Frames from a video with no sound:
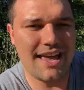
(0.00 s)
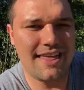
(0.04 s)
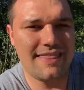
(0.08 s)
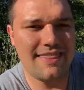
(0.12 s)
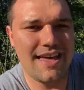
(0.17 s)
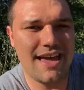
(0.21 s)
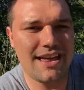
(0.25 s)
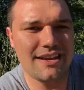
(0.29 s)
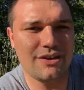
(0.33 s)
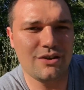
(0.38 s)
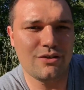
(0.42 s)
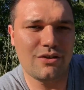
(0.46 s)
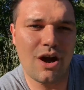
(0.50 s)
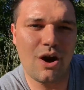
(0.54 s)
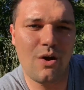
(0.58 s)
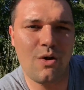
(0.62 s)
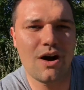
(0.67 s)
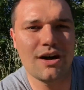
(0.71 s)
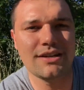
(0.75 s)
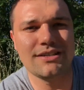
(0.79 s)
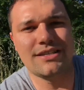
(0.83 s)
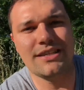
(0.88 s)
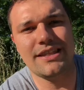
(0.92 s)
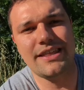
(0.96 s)
And then you go
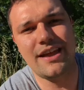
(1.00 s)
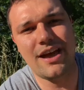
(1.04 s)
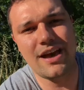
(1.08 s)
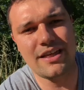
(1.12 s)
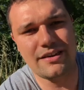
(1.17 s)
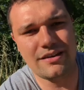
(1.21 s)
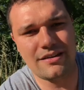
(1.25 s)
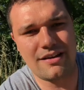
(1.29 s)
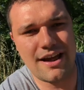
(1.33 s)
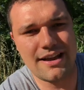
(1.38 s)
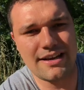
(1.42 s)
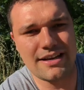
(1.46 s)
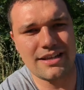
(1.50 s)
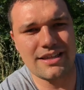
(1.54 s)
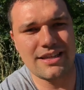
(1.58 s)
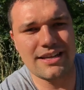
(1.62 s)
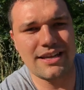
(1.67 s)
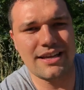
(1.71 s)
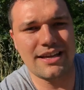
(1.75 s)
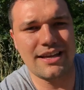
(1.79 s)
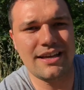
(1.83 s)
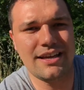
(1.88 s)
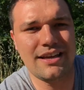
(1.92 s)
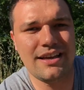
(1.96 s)
on to the other end of
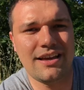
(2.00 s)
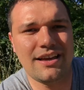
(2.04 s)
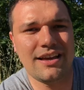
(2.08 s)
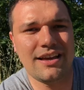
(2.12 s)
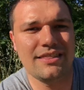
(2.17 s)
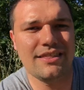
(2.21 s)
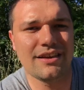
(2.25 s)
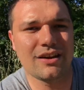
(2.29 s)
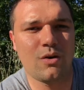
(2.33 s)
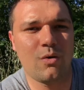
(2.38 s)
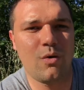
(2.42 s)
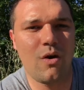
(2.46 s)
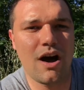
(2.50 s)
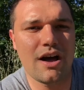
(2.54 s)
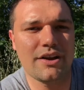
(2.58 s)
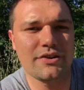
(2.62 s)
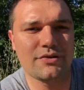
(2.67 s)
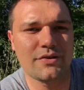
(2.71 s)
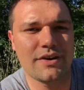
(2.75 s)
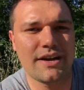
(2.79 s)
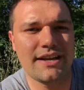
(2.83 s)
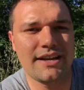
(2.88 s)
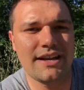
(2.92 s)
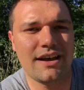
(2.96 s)
the
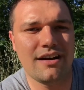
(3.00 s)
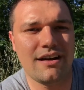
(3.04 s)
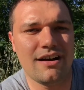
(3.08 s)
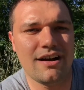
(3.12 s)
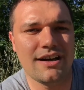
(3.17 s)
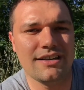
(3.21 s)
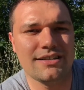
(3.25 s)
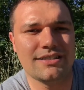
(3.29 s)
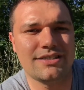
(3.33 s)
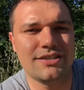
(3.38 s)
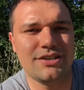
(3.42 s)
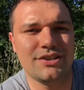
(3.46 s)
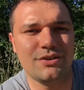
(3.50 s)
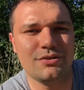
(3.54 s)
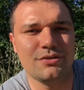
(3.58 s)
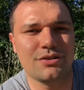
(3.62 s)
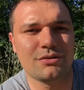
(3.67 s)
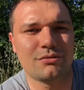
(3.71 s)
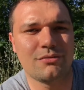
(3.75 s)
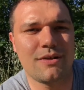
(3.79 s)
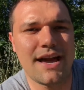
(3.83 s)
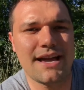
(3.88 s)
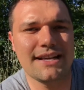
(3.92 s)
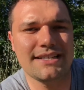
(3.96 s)
quadrant, onto
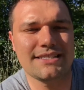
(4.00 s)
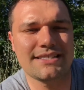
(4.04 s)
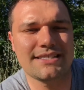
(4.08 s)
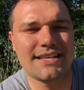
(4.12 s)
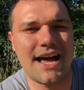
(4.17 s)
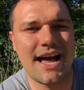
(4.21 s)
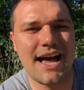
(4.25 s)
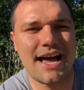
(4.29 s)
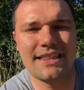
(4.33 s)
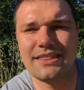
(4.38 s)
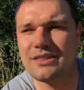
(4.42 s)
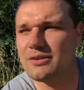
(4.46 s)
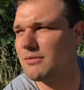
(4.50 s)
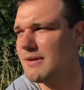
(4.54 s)
the right side.